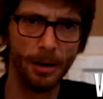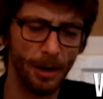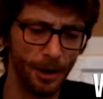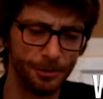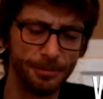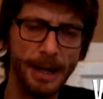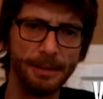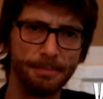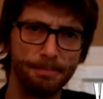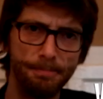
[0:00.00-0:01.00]
A
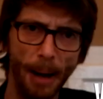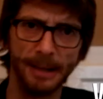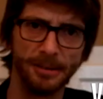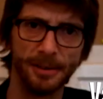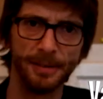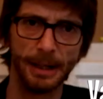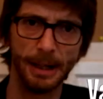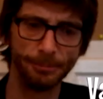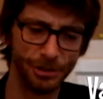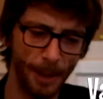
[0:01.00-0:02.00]
great bite that
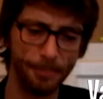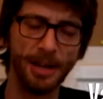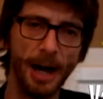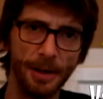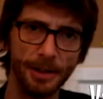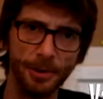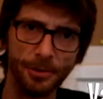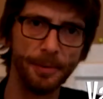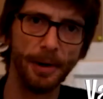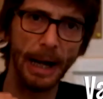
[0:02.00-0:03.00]
jumps out at you.
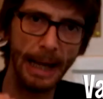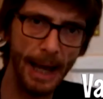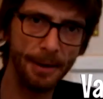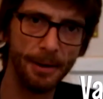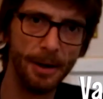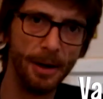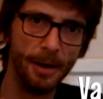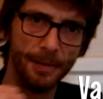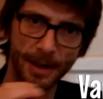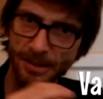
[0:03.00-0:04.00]
Again,
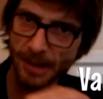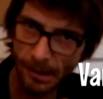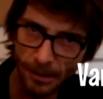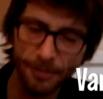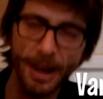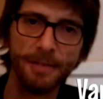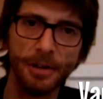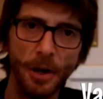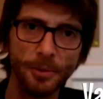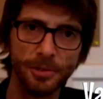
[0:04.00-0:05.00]
there's subtle flavor
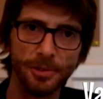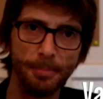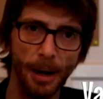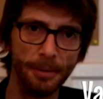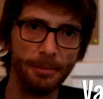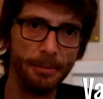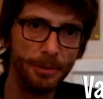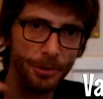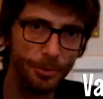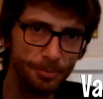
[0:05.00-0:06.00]
notes, but
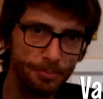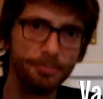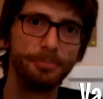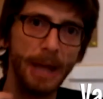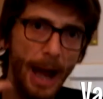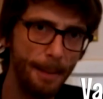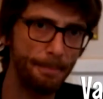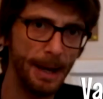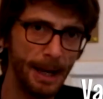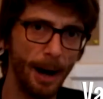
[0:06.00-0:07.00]
you can
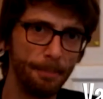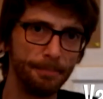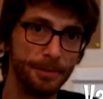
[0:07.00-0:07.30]
pick up